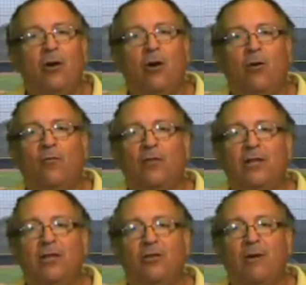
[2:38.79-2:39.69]

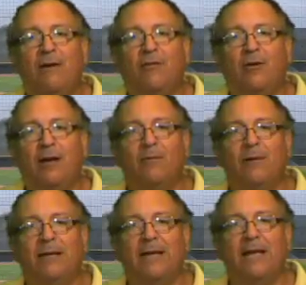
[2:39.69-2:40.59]
Hopefully, you have a great
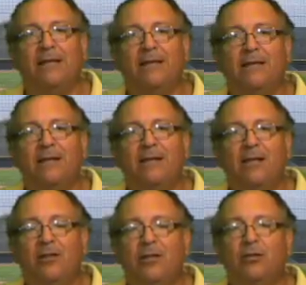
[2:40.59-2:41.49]
weekend.
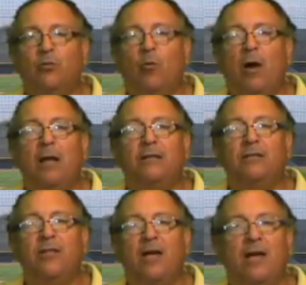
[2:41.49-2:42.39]
This
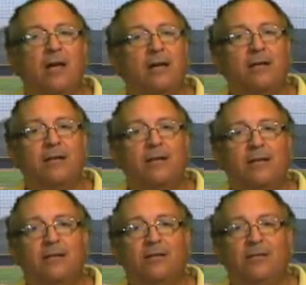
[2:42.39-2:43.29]
was the
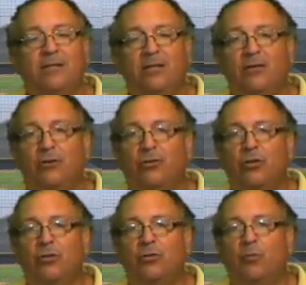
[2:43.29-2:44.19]
Cedars
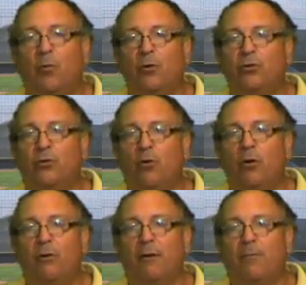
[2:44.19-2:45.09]
Sports
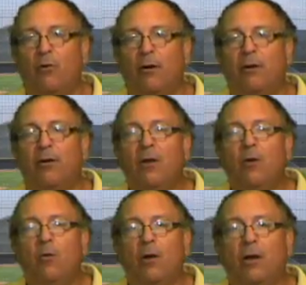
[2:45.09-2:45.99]
Corner Report.
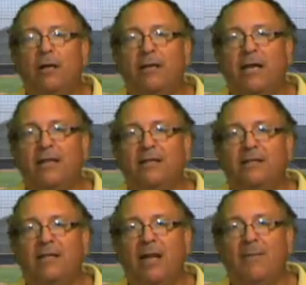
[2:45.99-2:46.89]
We're going to take
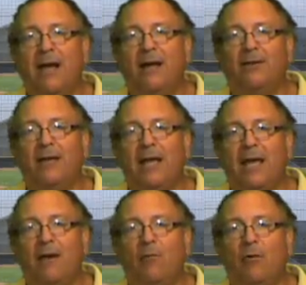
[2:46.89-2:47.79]
this
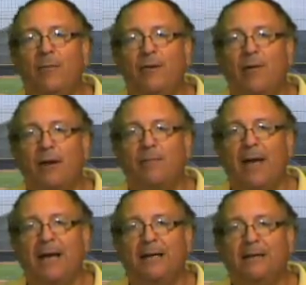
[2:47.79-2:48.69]
time
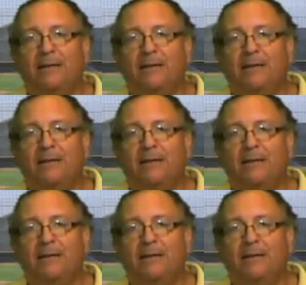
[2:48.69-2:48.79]
out.